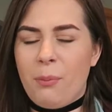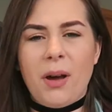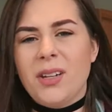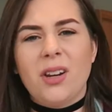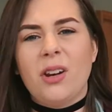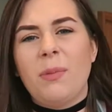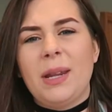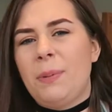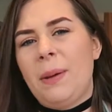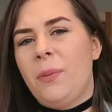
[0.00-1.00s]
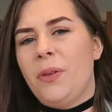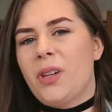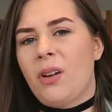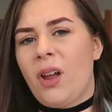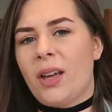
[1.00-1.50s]
but I don't know many people that
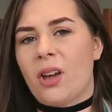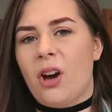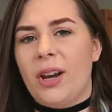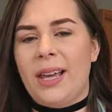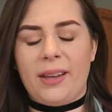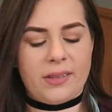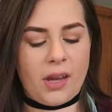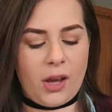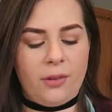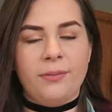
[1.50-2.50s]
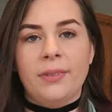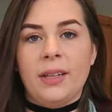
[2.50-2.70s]
don't like garlic, so